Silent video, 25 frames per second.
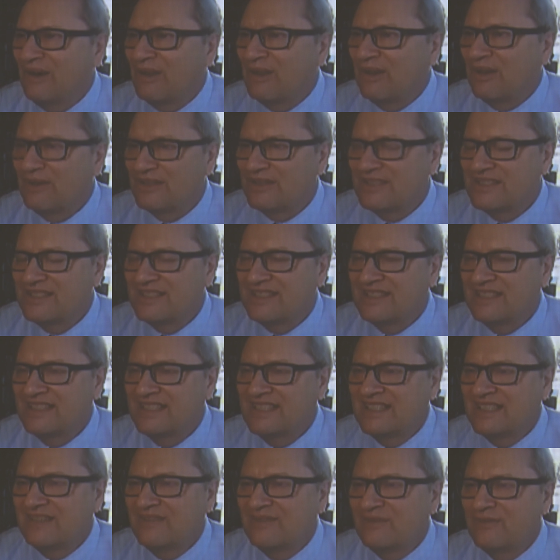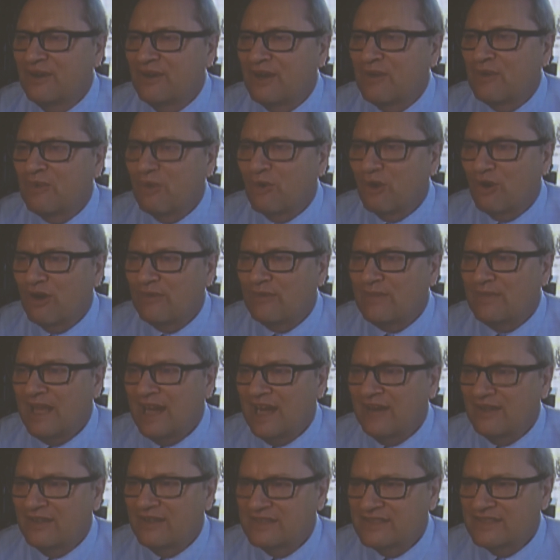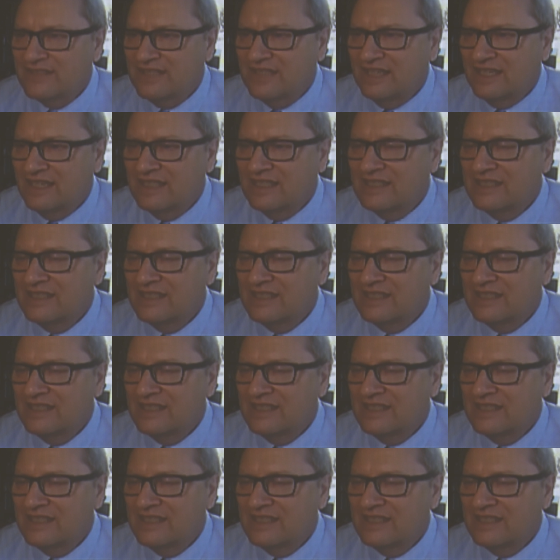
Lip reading: Although it's very warm now, it's